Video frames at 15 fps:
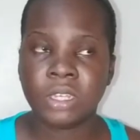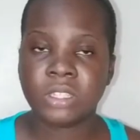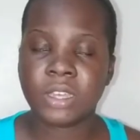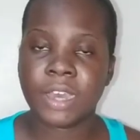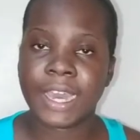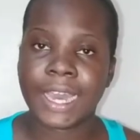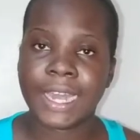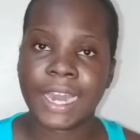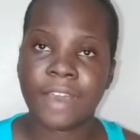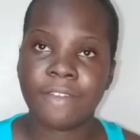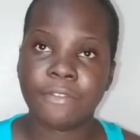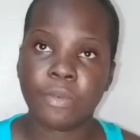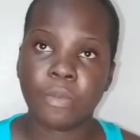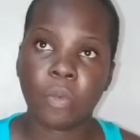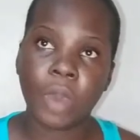so I can
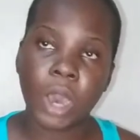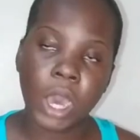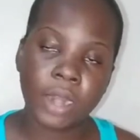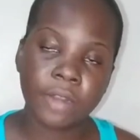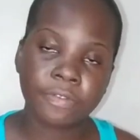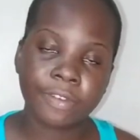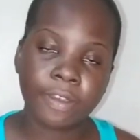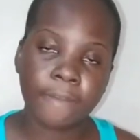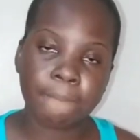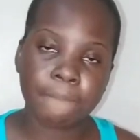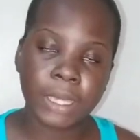have one for